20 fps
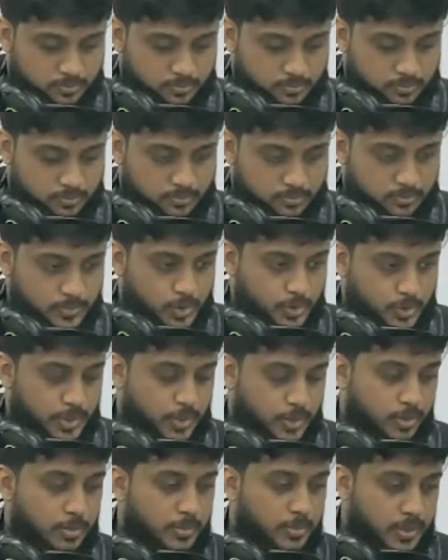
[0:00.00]
Now,
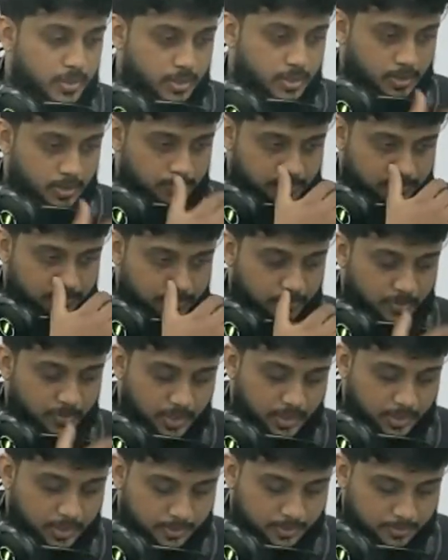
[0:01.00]
trigonometry, we are
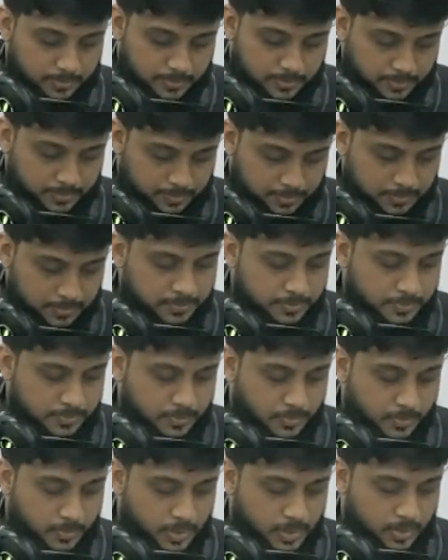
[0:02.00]
done.
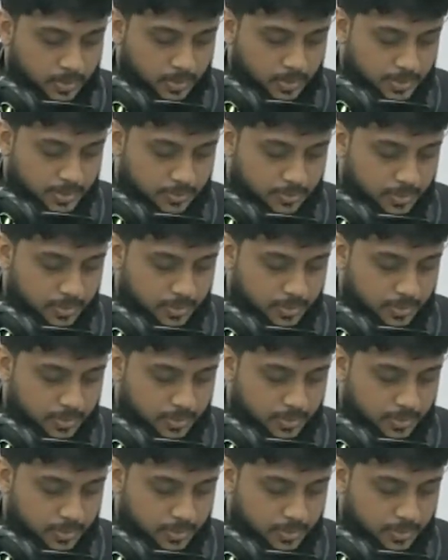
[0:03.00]
Next one.